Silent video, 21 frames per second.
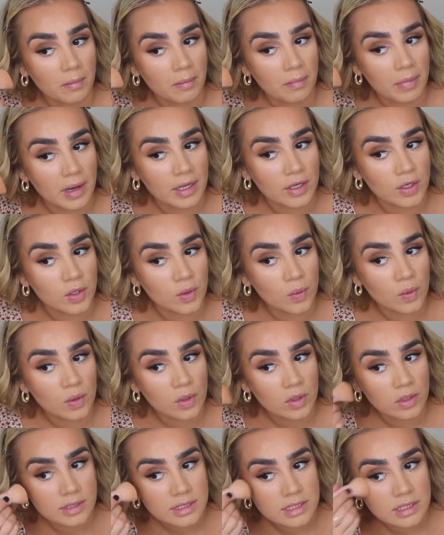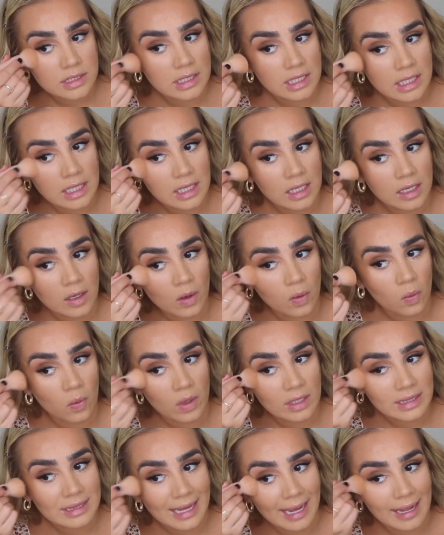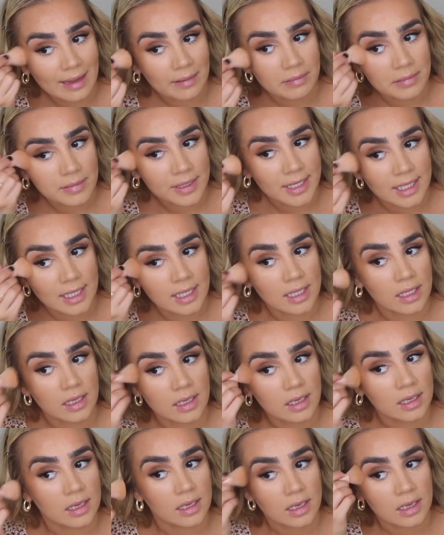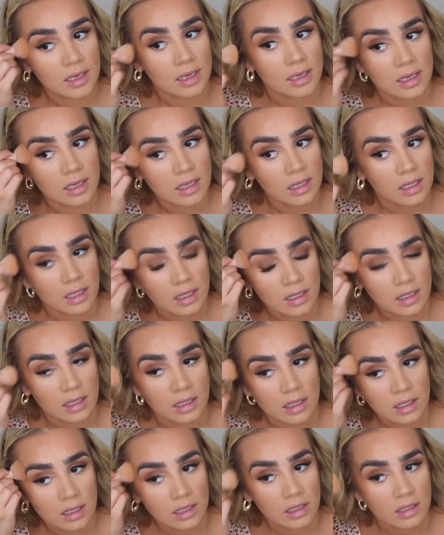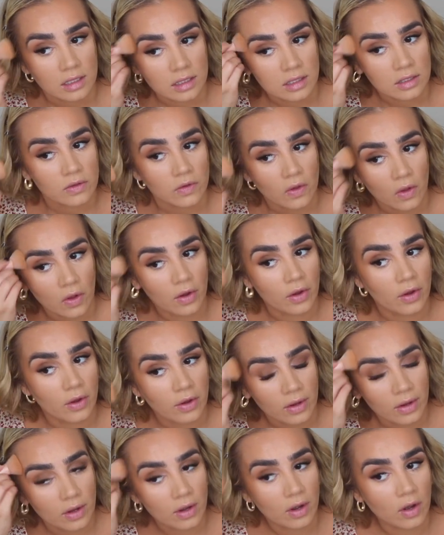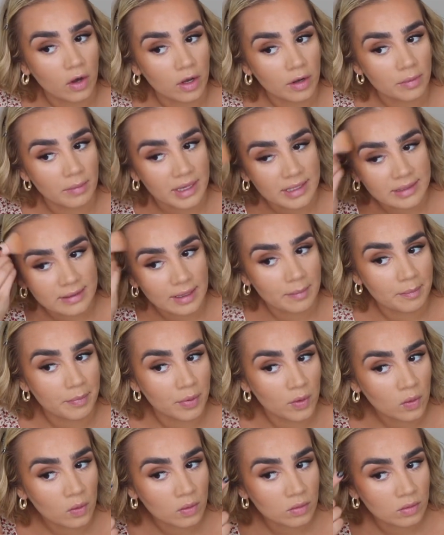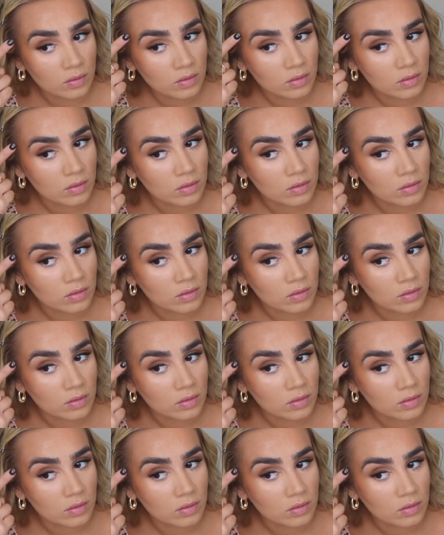But you will see what I mean. So on my temple,